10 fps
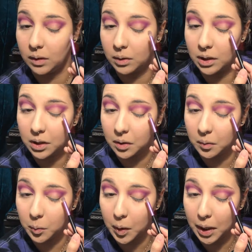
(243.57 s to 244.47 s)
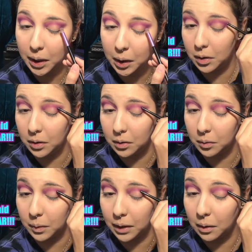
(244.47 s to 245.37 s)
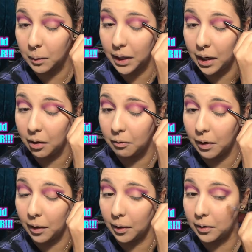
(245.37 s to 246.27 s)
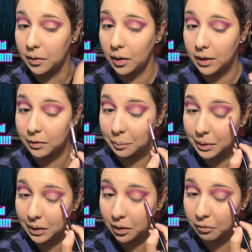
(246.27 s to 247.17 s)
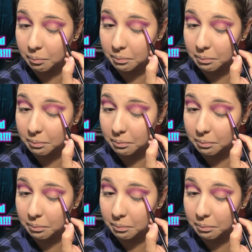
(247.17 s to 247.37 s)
and we're gonna go right under where we have our darkest bit of